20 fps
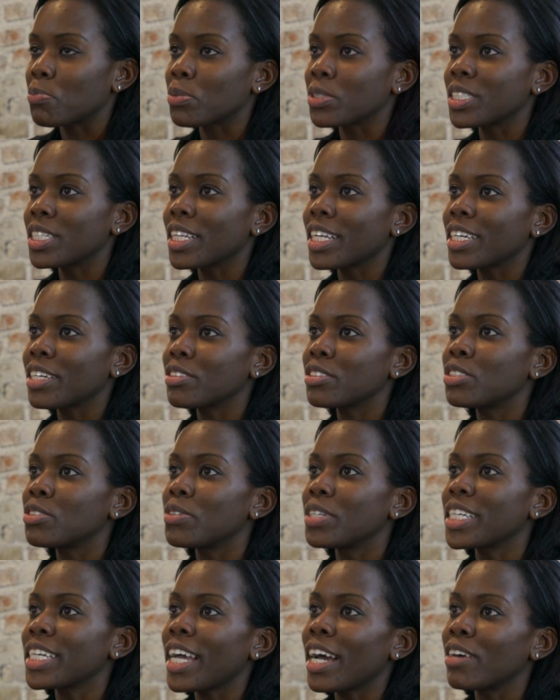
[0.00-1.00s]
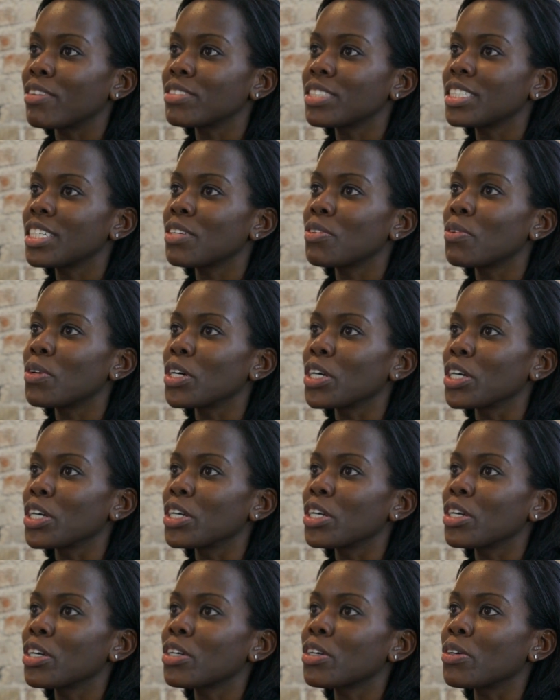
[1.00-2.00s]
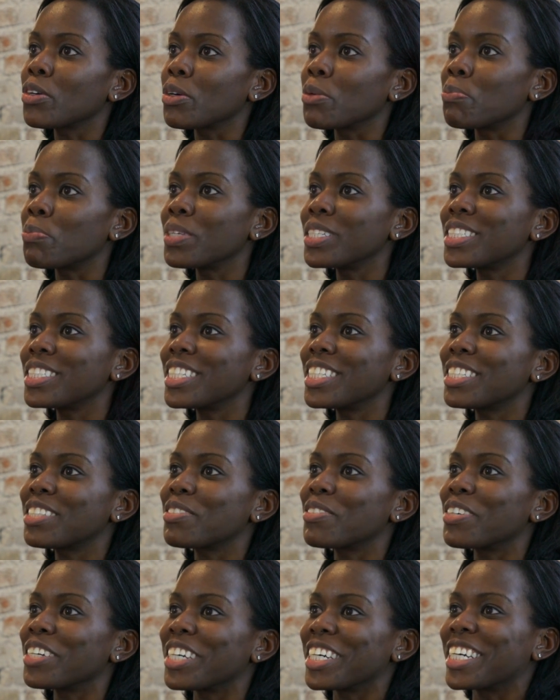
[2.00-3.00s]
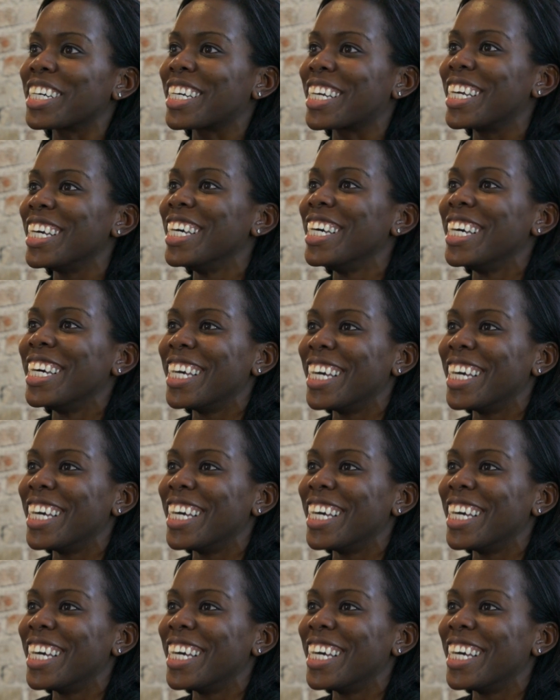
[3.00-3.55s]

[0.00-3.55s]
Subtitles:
pretend like I was doing accounting work or business work.